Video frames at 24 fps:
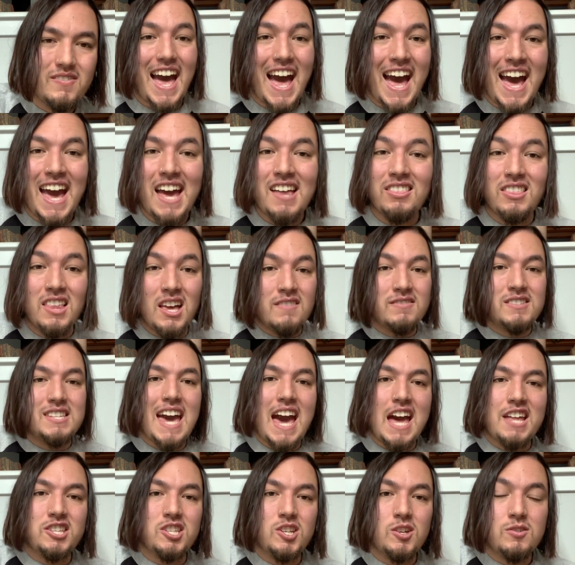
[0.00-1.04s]
I love
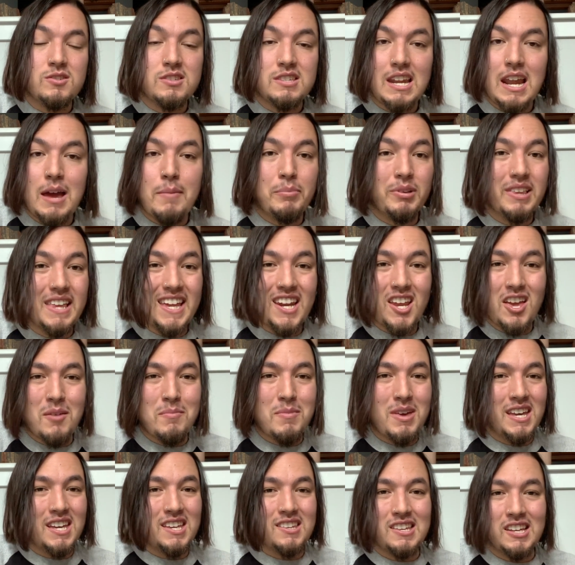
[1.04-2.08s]
tattoos, and I'm planning on
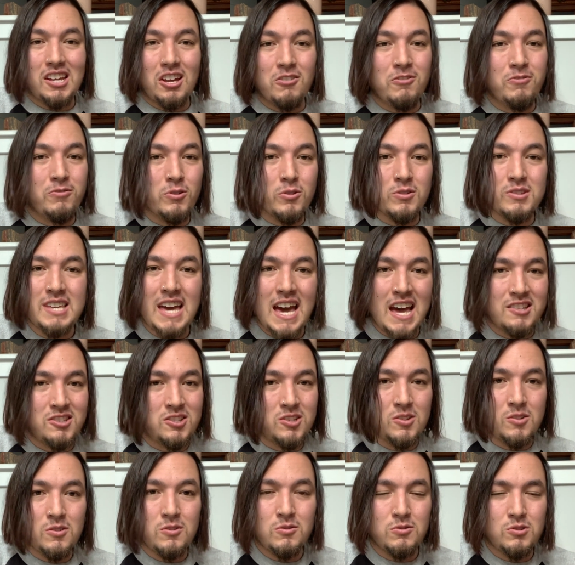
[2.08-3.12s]
making like a full
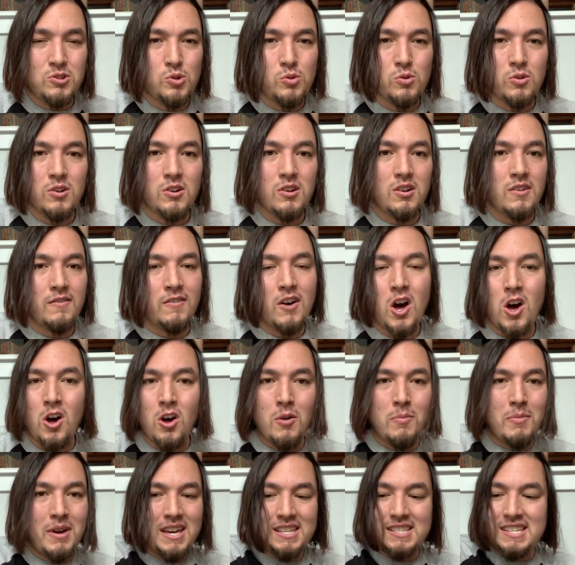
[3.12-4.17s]
tattoo tour of all
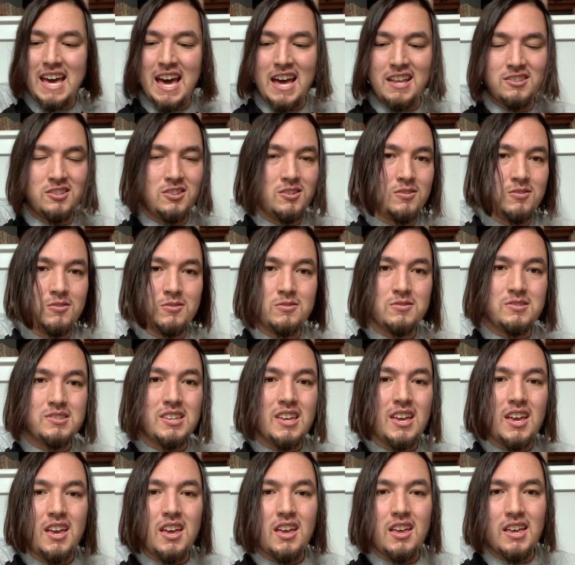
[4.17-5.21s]
my tattoos,
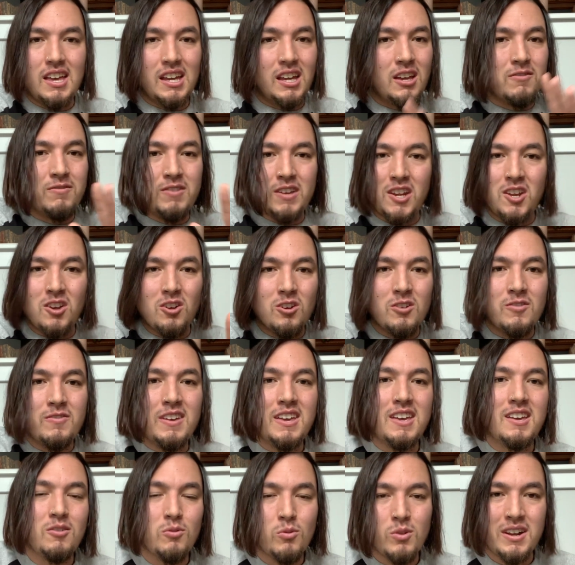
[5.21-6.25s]
like a video of
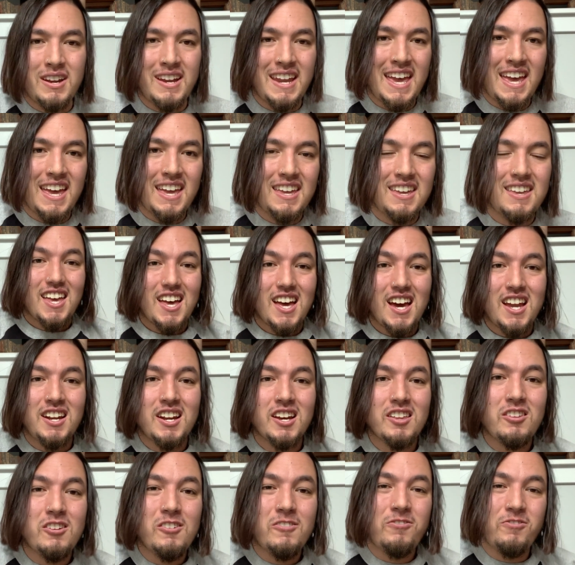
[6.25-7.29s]
it one day.
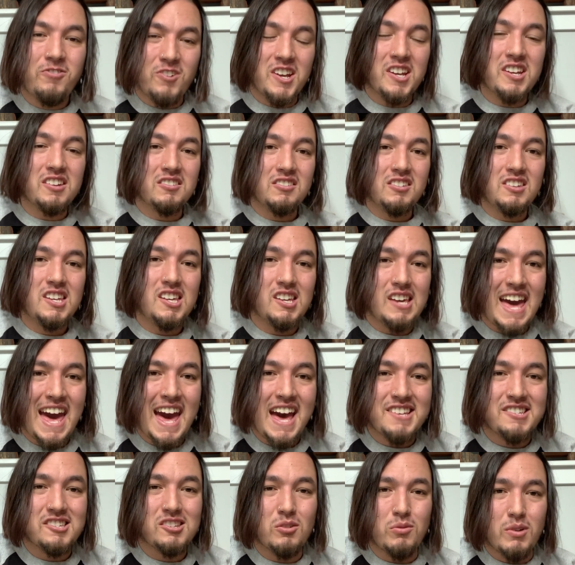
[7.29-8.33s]
Another frequently
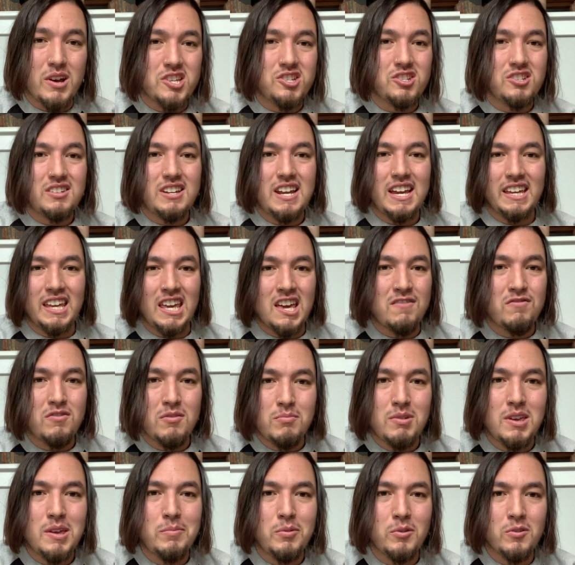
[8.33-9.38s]
asked question I get from
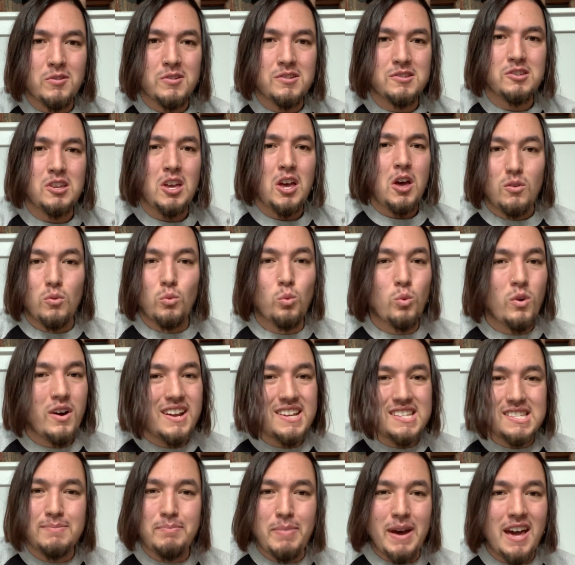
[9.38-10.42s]
people is, what
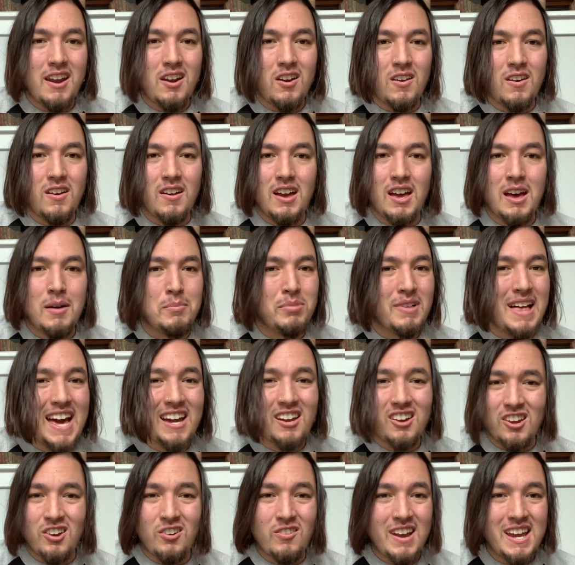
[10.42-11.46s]
is better, a black
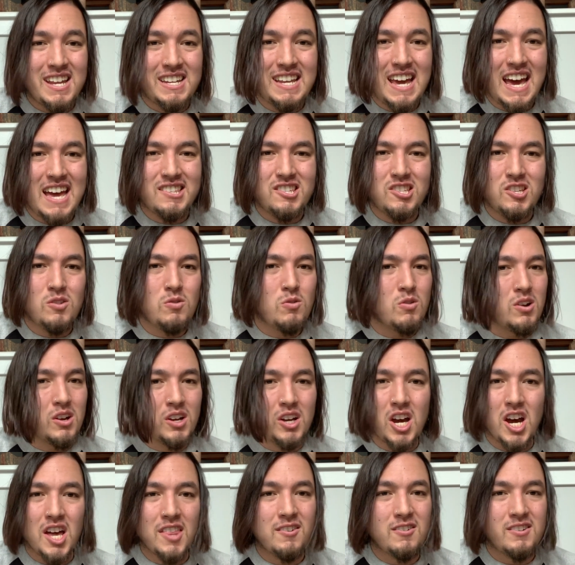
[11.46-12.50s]
and gray tattoo or a
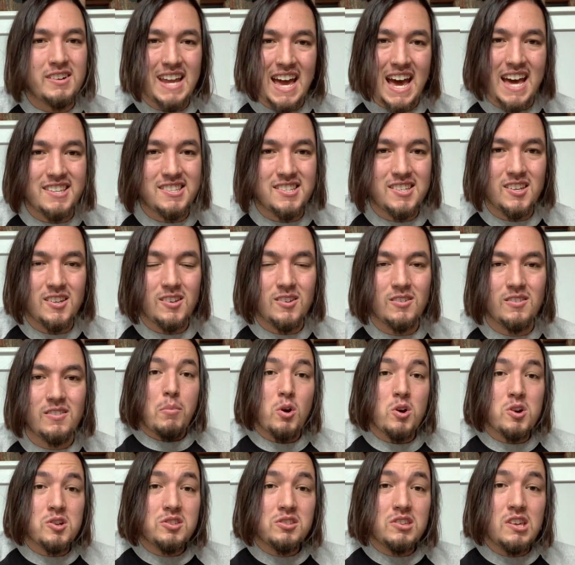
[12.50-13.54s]
color tattoo?
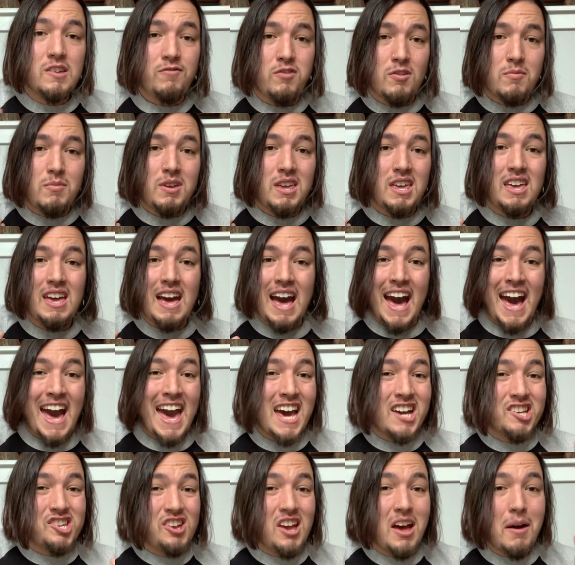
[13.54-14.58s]
Personally, for me, I
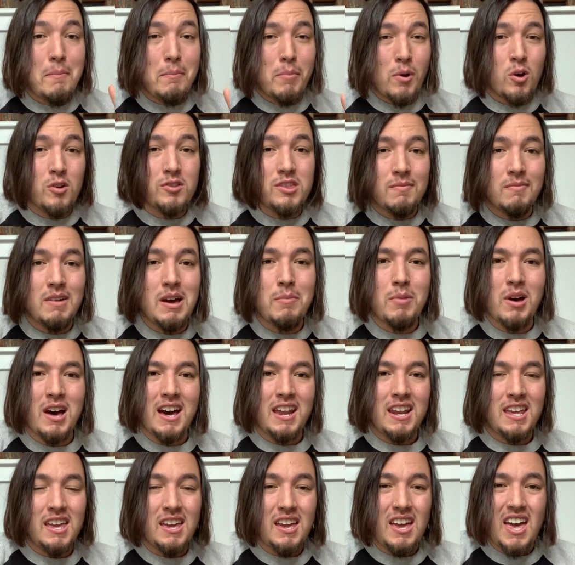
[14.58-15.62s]
actually have both on my
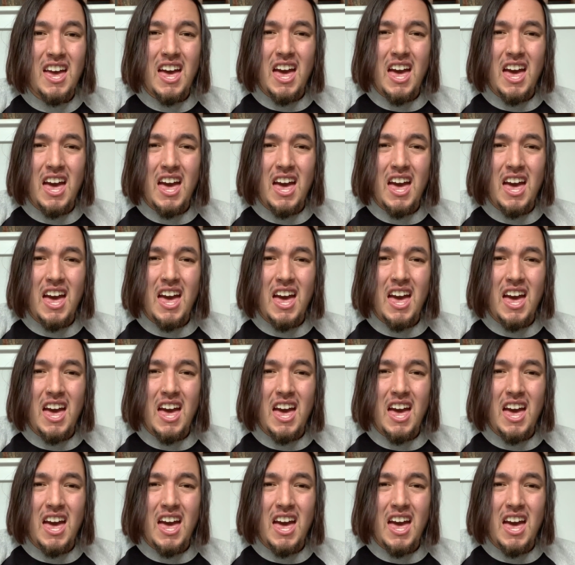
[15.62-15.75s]
body.